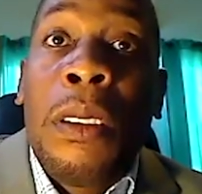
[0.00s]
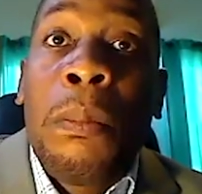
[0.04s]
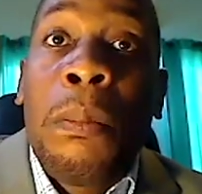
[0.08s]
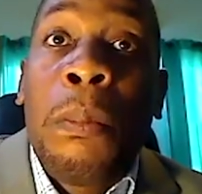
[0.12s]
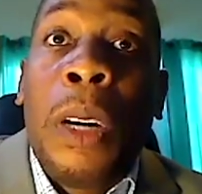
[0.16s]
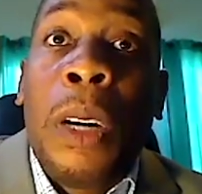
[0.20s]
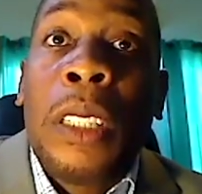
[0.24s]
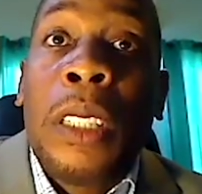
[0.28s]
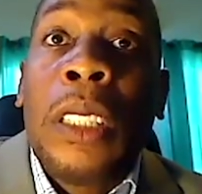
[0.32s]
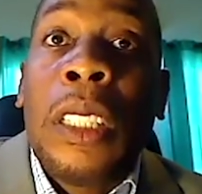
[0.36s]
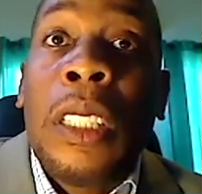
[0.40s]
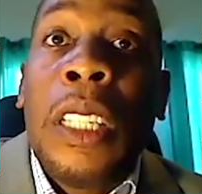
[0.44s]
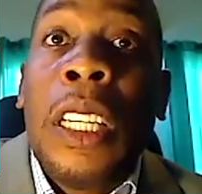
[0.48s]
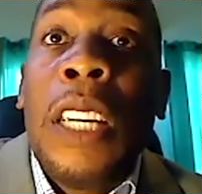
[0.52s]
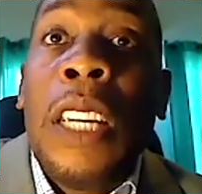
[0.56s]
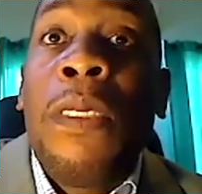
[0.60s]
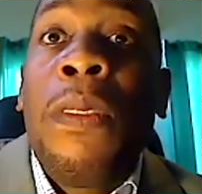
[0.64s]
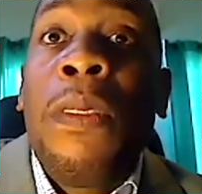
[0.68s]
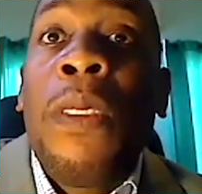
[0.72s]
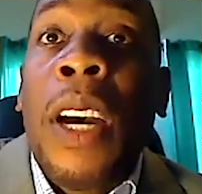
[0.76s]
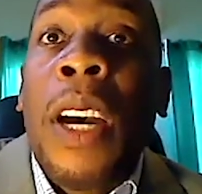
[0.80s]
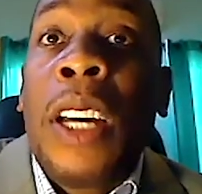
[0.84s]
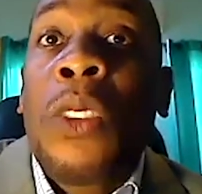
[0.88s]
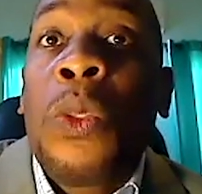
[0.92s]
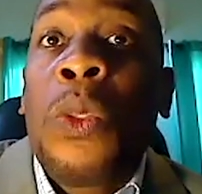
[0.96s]
but
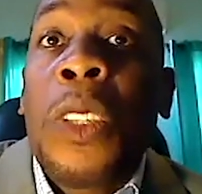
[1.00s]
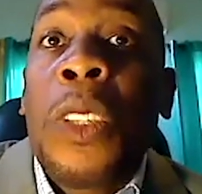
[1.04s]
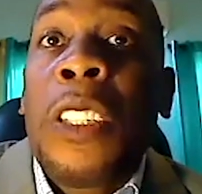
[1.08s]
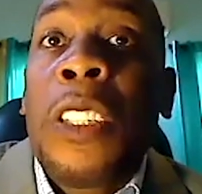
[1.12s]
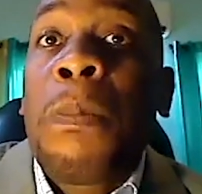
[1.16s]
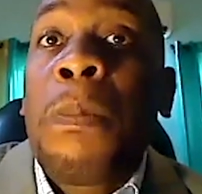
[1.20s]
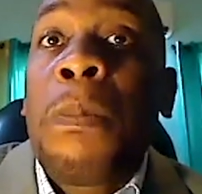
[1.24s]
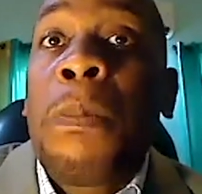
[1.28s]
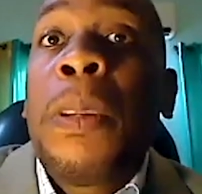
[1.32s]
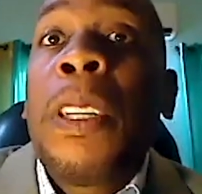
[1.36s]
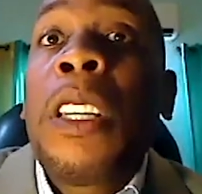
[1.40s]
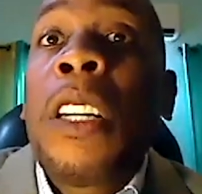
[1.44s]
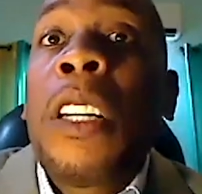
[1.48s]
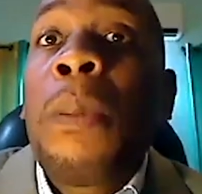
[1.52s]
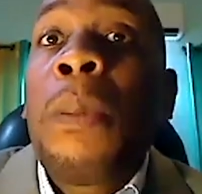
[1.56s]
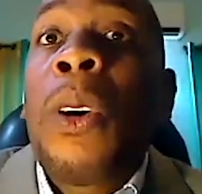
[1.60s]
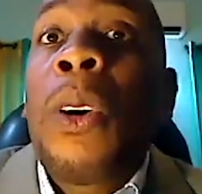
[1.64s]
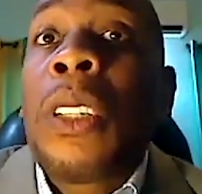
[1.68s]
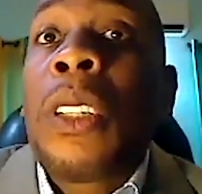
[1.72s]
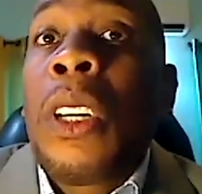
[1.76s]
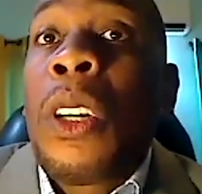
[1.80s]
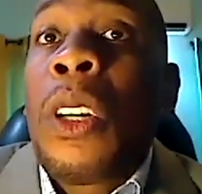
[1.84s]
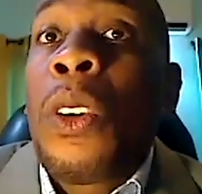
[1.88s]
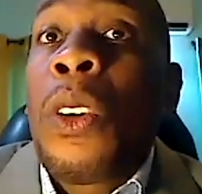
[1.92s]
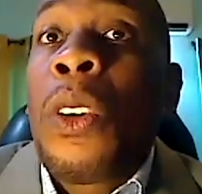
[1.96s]
even as we speak
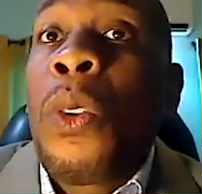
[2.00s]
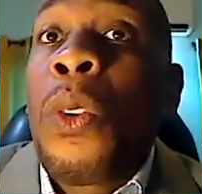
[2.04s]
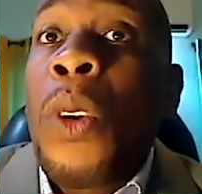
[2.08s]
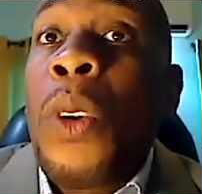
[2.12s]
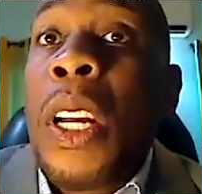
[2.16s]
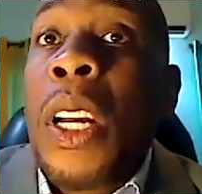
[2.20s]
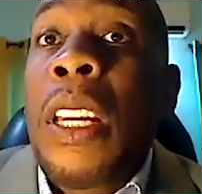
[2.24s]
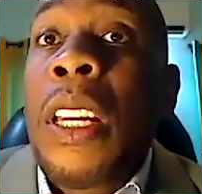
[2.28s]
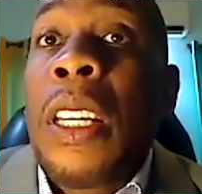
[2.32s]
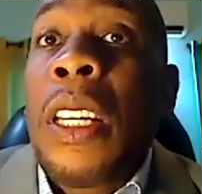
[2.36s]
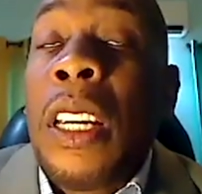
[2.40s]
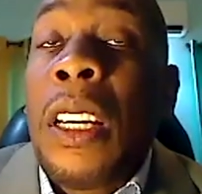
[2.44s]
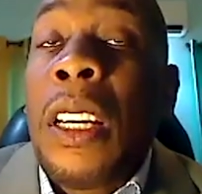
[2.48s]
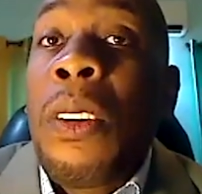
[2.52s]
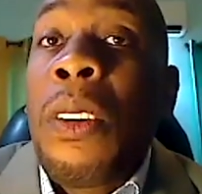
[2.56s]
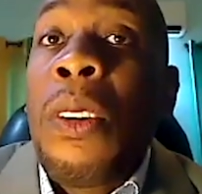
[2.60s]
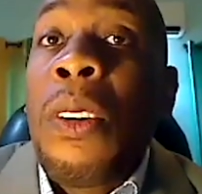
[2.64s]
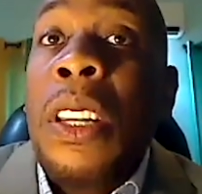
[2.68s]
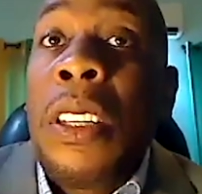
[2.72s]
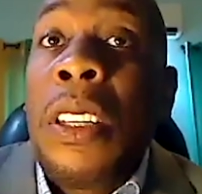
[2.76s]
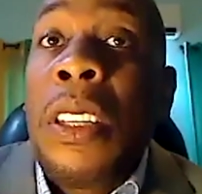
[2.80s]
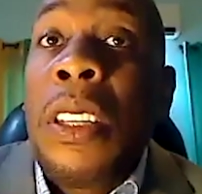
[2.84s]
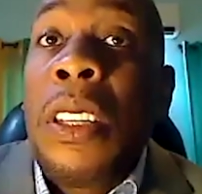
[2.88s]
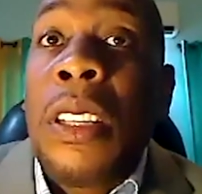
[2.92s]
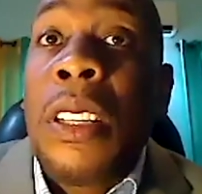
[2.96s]
about
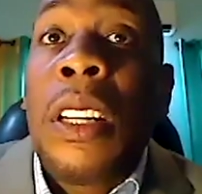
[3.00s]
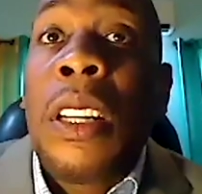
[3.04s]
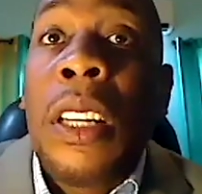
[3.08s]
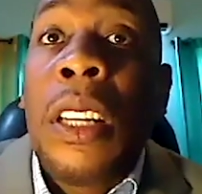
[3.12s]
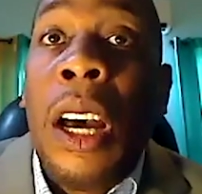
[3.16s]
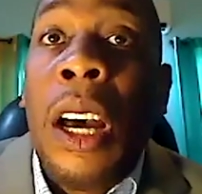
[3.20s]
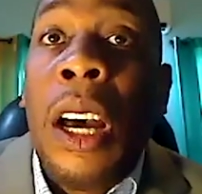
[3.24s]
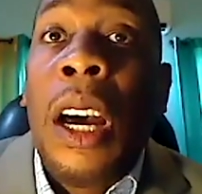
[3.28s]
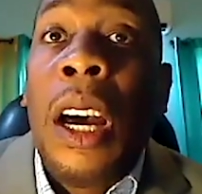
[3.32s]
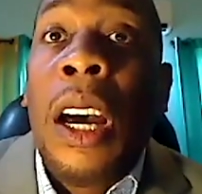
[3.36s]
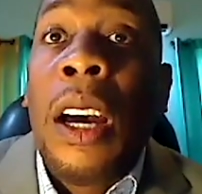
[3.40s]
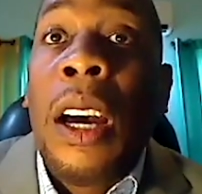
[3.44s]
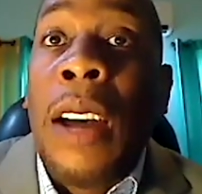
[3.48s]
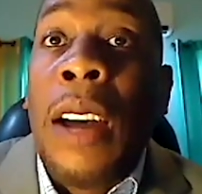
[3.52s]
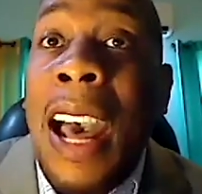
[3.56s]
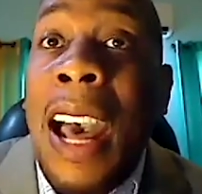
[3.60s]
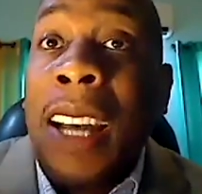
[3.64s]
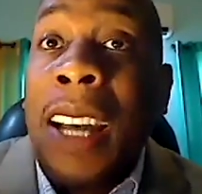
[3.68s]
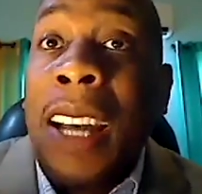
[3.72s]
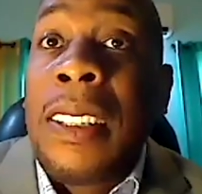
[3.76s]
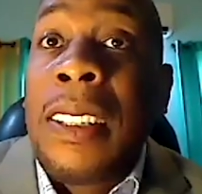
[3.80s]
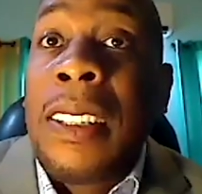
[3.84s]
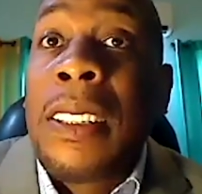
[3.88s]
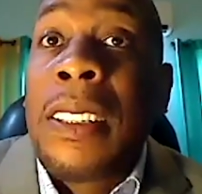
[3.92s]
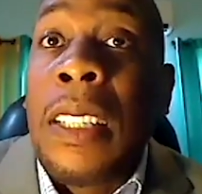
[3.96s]
increasing uh,
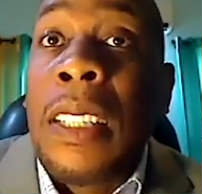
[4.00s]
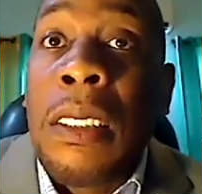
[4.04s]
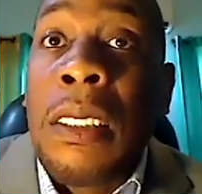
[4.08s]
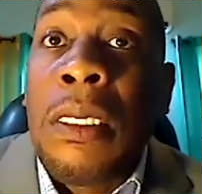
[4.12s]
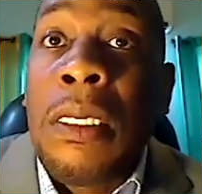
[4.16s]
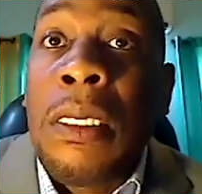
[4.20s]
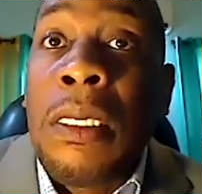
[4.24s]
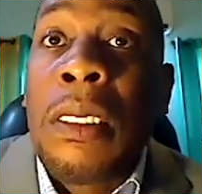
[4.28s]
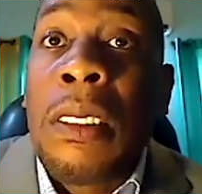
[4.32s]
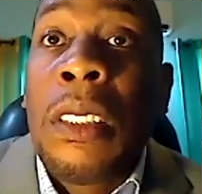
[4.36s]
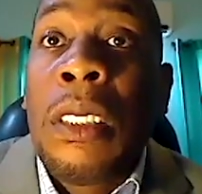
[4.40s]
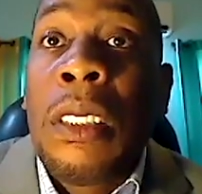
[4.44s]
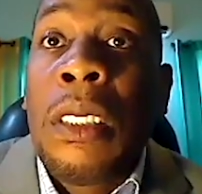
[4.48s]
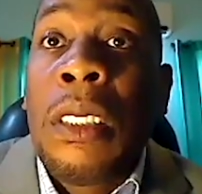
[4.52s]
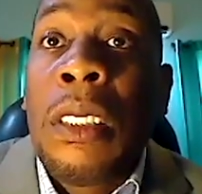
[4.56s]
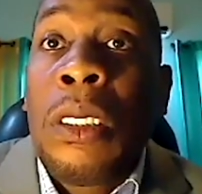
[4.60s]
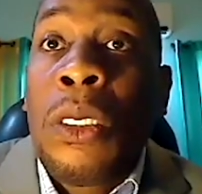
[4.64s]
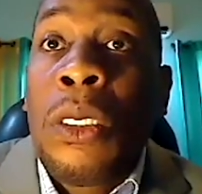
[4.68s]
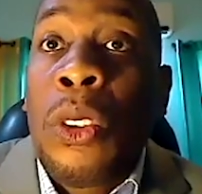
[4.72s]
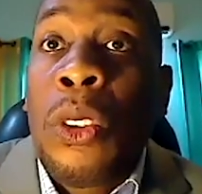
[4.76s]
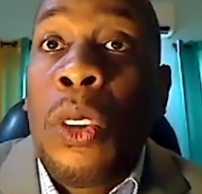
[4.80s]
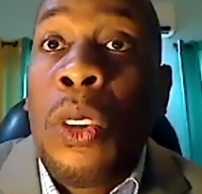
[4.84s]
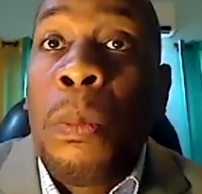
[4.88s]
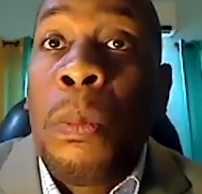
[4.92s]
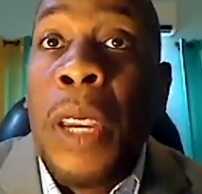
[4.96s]
access
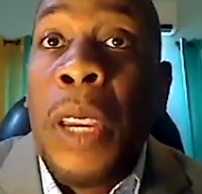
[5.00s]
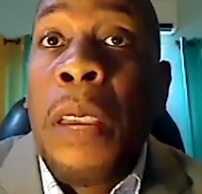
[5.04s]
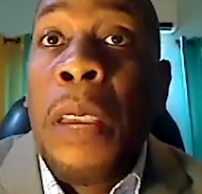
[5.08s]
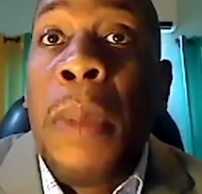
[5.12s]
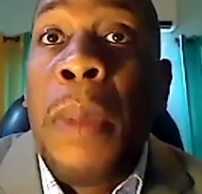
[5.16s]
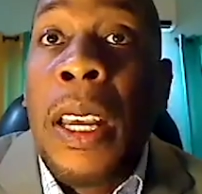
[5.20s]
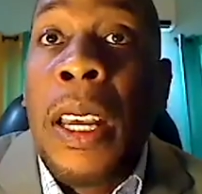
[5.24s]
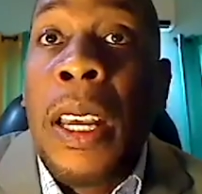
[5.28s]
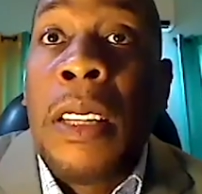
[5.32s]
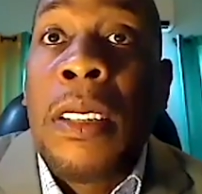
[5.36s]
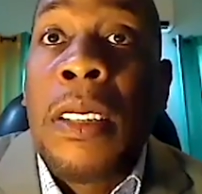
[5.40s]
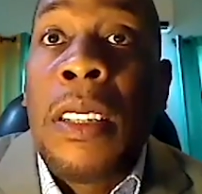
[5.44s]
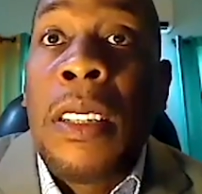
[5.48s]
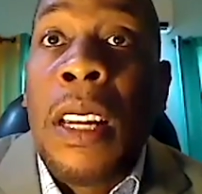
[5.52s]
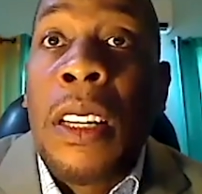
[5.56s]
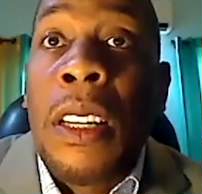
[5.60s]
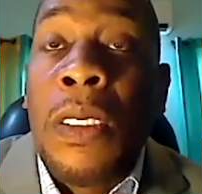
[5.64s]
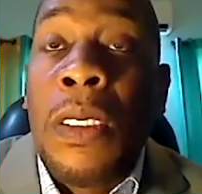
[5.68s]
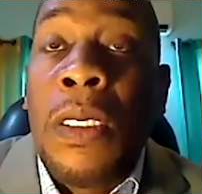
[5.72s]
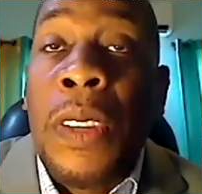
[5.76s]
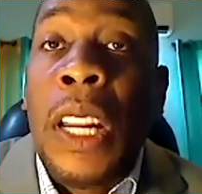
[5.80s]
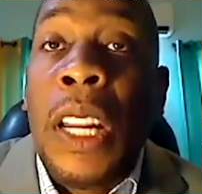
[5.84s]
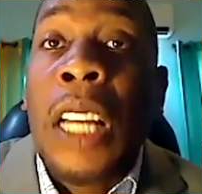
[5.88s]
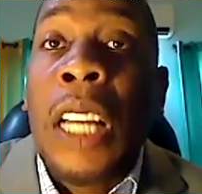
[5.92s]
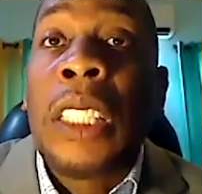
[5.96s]
to payments
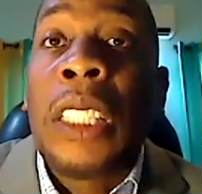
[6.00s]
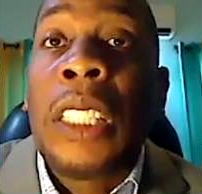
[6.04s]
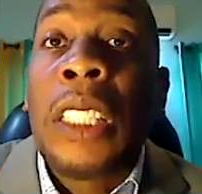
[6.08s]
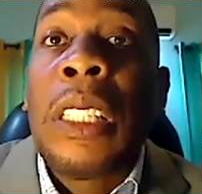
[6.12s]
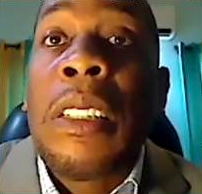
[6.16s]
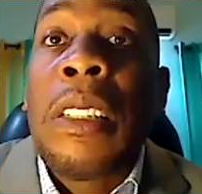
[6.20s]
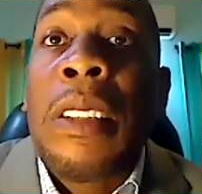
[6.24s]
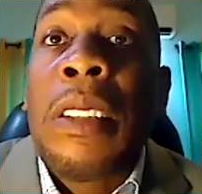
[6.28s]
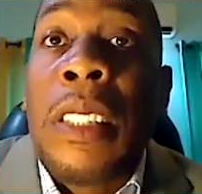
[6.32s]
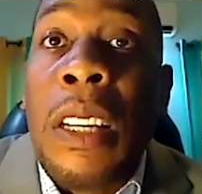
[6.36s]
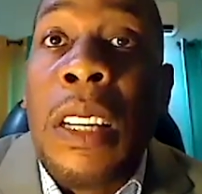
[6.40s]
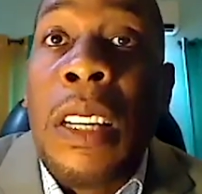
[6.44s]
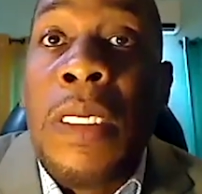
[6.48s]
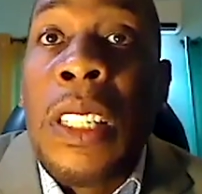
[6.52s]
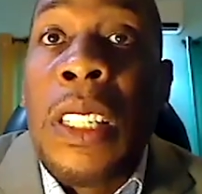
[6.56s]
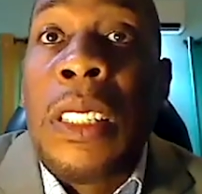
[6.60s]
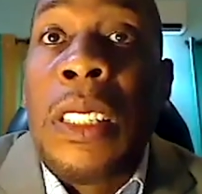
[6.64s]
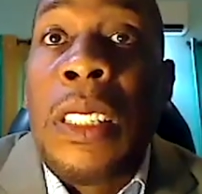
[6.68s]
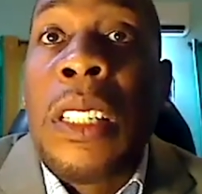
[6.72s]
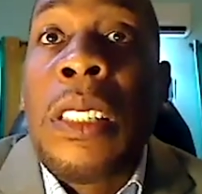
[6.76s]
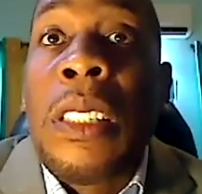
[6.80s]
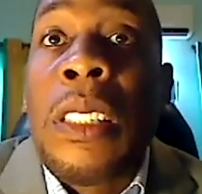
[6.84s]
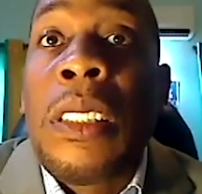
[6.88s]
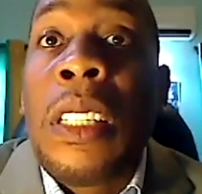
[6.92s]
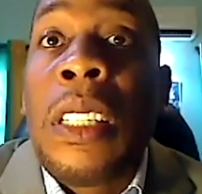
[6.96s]
and financial
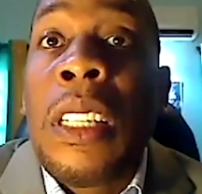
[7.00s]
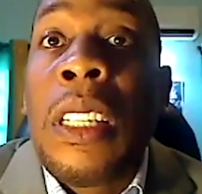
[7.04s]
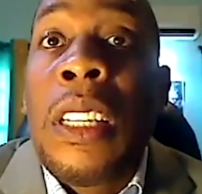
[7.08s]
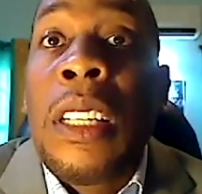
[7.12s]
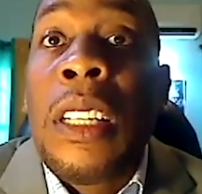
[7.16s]
services,